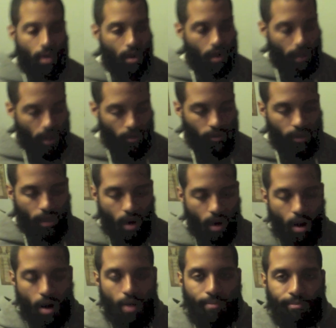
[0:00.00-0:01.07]
a healthy
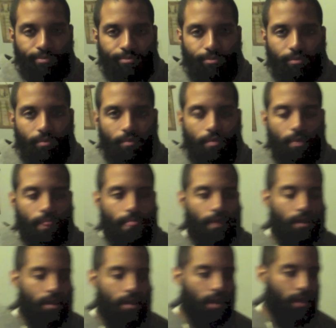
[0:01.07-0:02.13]
carb,
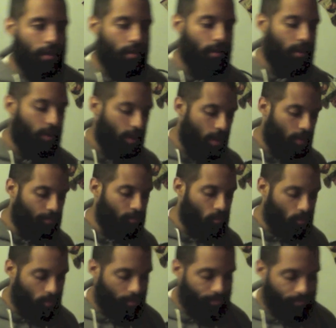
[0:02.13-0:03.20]
and it, it'll help
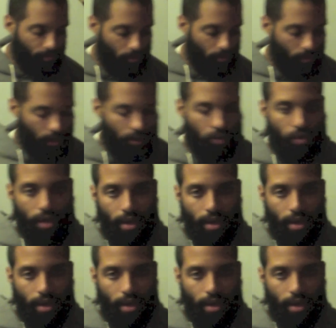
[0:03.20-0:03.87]
you stay